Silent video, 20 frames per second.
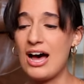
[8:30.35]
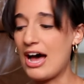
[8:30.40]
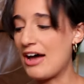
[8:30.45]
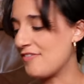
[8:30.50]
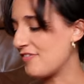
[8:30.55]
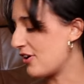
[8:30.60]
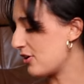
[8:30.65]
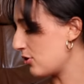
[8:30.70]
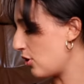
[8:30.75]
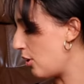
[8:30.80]
I
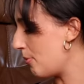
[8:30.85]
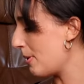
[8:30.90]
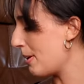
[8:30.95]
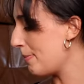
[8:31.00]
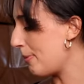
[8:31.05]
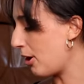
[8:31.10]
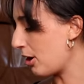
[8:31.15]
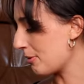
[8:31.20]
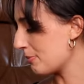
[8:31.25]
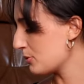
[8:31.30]
found all my
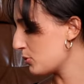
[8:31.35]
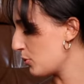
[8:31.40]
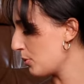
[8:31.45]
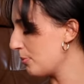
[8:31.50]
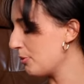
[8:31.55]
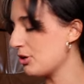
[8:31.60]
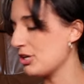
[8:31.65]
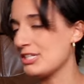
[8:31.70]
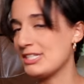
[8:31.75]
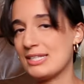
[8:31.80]
bottoms were
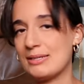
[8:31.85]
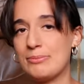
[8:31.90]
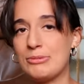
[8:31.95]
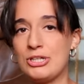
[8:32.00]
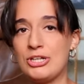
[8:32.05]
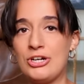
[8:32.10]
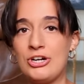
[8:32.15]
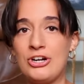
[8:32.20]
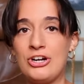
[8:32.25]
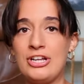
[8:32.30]
pretty
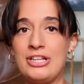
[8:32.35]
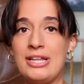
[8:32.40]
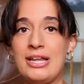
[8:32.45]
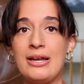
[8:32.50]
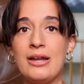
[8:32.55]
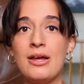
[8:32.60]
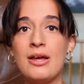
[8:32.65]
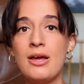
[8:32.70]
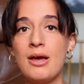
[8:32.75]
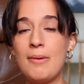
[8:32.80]
similar, and
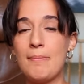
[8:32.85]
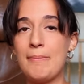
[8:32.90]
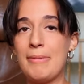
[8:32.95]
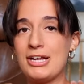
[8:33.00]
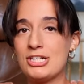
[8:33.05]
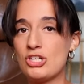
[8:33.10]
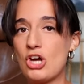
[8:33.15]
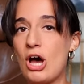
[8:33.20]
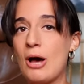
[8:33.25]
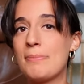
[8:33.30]
then
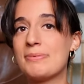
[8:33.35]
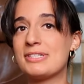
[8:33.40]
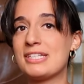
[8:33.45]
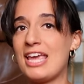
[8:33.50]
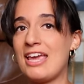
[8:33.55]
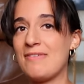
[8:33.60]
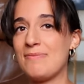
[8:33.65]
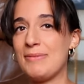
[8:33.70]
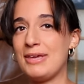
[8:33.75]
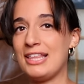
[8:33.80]
my tops
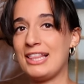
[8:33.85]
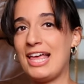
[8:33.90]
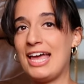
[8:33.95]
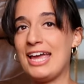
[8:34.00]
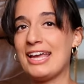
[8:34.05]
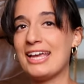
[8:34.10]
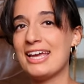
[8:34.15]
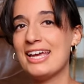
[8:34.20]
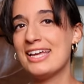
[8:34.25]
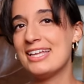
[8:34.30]
gave me
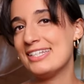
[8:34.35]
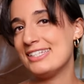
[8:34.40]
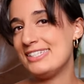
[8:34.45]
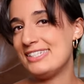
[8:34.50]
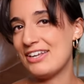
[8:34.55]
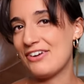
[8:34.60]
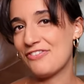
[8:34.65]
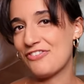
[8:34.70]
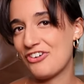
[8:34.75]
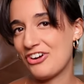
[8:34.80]
like
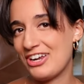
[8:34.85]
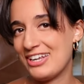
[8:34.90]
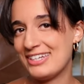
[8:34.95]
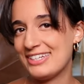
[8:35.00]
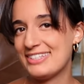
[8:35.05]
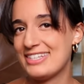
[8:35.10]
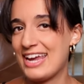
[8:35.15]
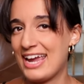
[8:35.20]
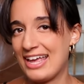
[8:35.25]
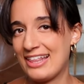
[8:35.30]

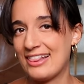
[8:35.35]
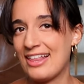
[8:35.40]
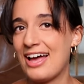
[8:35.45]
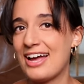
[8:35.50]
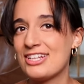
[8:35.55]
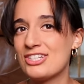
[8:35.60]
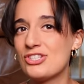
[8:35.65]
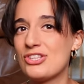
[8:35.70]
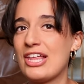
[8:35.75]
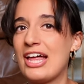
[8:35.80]
different tan
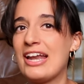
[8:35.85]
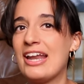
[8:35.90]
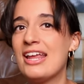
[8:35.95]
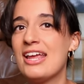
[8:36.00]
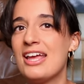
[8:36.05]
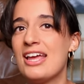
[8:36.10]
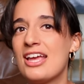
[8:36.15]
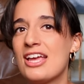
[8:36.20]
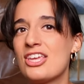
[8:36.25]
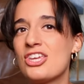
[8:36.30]
lines, so that
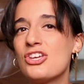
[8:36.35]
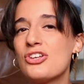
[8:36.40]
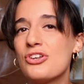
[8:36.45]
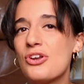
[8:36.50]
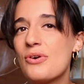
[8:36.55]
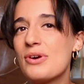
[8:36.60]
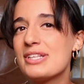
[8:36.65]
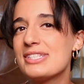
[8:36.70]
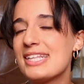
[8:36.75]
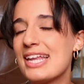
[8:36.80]
you'll
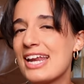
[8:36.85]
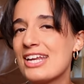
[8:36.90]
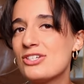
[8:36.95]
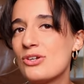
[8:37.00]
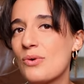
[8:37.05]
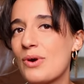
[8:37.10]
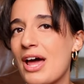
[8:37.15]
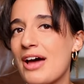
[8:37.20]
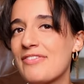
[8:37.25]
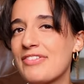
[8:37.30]
notice that I
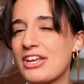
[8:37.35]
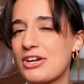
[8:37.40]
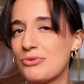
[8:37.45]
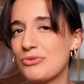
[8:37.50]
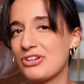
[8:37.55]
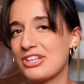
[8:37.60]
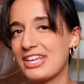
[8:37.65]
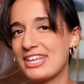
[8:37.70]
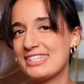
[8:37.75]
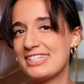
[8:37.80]
don't have like
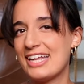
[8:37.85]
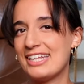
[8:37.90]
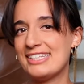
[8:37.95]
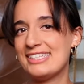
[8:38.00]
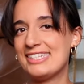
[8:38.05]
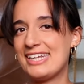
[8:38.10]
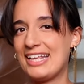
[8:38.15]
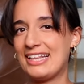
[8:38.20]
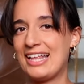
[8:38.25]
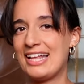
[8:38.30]
really
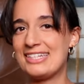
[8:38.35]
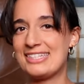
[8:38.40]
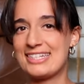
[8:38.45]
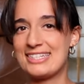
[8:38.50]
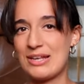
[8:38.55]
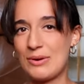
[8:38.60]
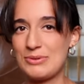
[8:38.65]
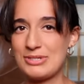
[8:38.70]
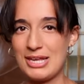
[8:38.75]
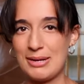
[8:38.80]
intense tan lines
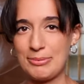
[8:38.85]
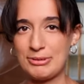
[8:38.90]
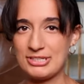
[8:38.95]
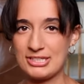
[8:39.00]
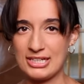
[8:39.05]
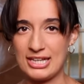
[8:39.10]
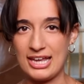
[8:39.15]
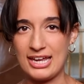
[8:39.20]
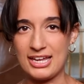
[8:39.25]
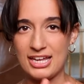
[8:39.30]
because I was able
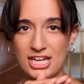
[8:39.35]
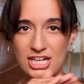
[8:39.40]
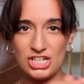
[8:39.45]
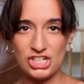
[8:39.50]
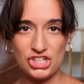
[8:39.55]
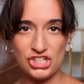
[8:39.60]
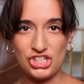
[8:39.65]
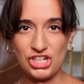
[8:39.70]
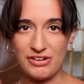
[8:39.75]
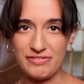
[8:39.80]
to like
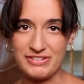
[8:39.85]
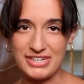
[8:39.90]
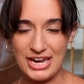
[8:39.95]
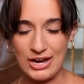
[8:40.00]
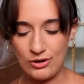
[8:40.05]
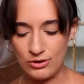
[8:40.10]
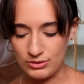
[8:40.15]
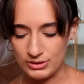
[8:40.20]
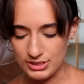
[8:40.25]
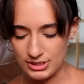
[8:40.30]
shift
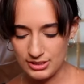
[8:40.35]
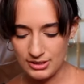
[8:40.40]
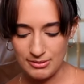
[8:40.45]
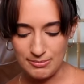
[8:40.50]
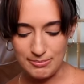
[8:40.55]
out